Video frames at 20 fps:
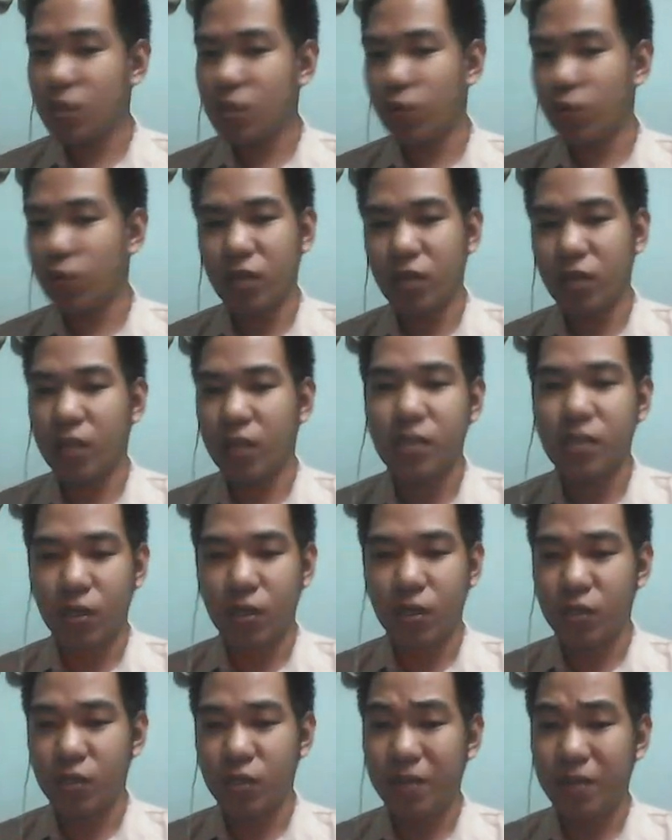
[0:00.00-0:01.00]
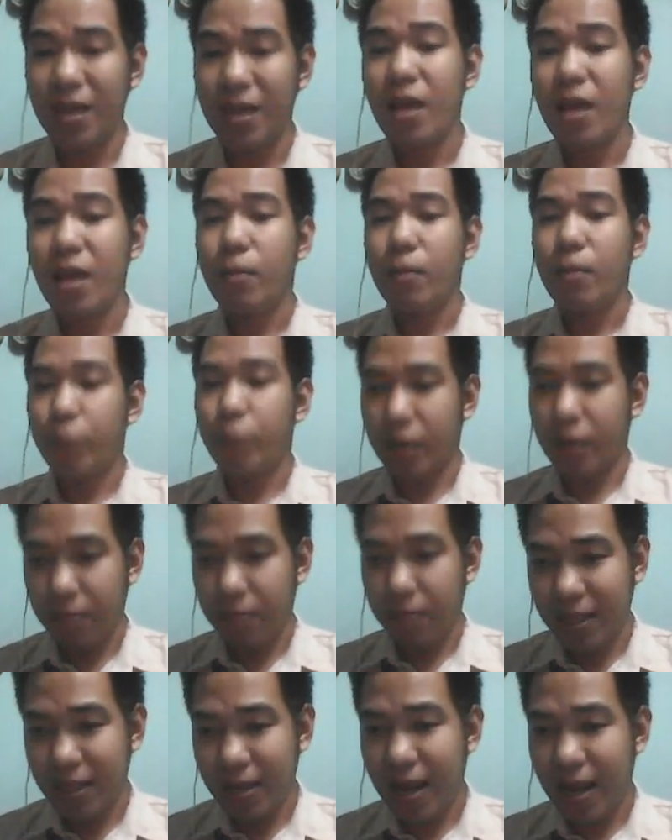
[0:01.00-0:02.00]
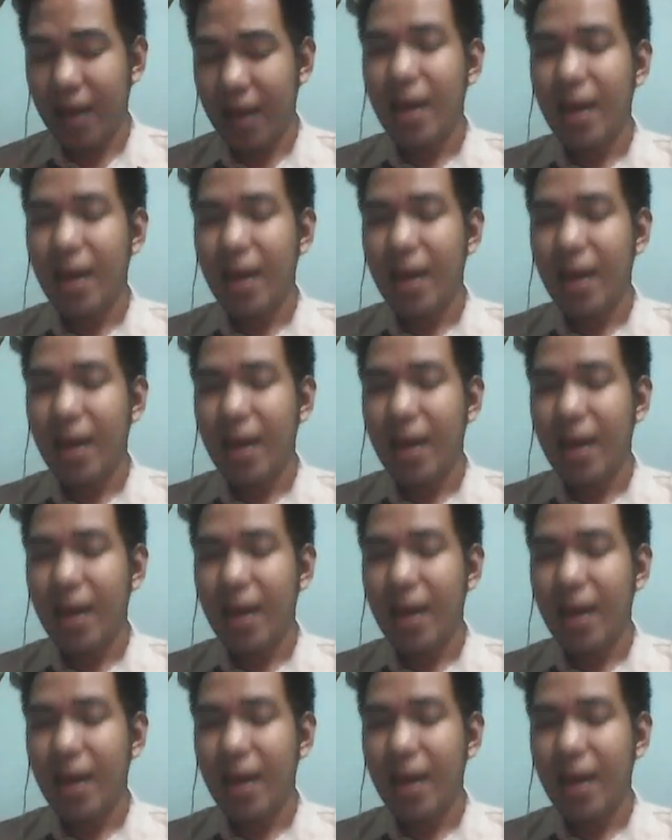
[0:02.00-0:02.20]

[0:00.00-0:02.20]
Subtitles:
Those are considered to be printed media.